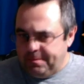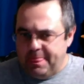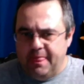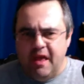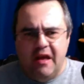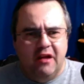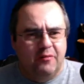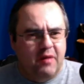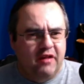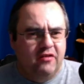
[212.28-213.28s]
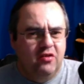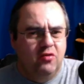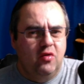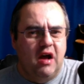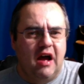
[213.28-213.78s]
Now, out of my
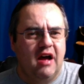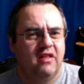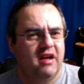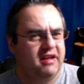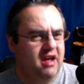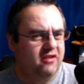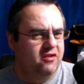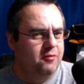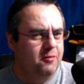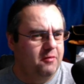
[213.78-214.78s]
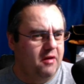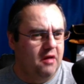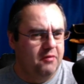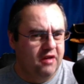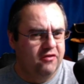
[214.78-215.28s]
two, I like ketchup and
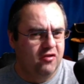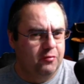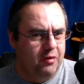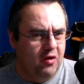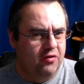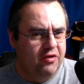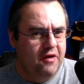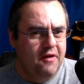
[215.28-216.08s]
mustard both.